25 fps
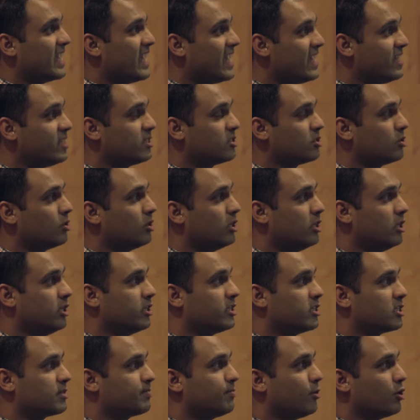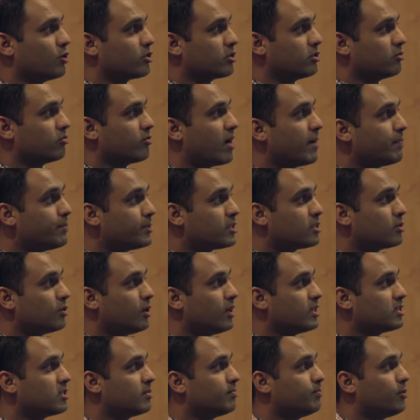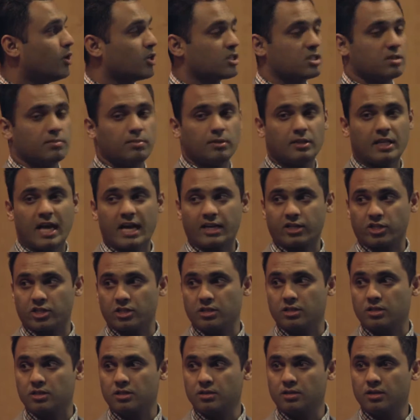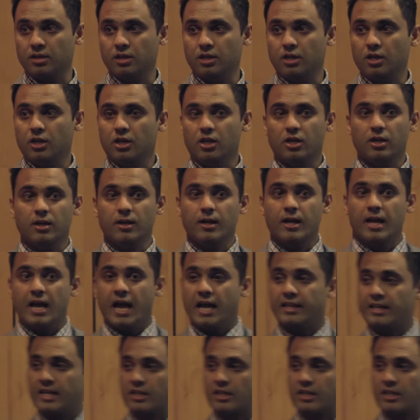his or her disposal repertoires of possible actions. And